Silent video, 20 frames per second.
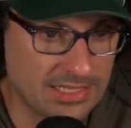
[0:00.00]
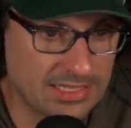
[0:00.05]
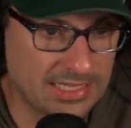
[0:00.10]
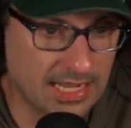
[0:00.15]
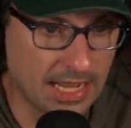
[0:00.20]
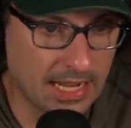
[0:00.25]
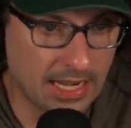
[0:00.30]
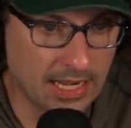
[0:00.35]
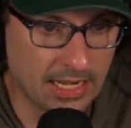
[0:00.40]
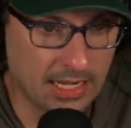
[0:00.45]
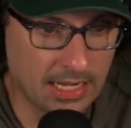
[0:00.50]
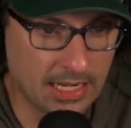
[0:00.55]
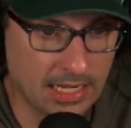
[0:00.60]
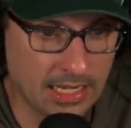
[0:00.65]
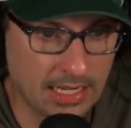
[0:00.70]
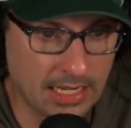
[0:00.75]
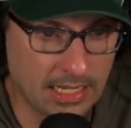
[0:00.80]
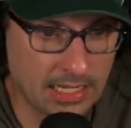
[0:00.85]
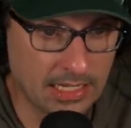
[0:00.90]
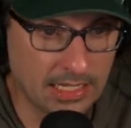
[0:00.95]

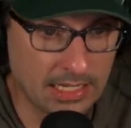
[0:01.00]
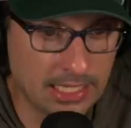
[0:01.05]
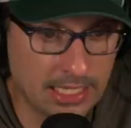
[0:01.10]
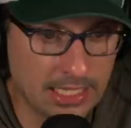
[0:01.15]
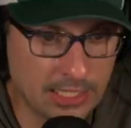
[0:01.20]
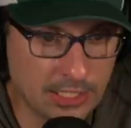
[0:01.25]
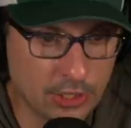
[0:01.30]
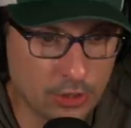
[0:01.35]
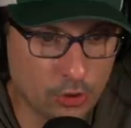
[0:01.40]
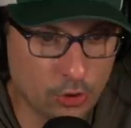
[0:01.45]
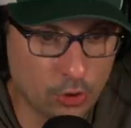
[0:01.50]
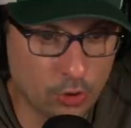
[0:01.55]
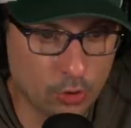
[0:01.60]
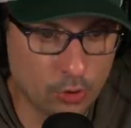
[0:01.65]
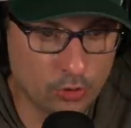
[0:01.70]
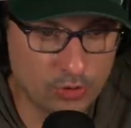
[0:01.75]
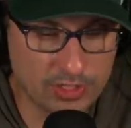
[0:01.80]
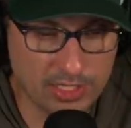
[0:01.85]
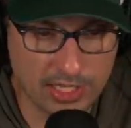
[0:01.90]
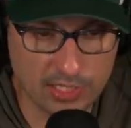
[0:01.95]

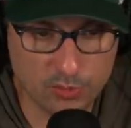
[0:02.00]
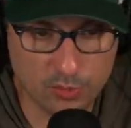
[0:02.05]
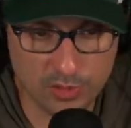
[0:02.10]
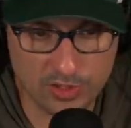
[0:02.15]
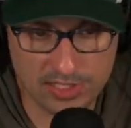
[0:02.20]
Dalhidio says,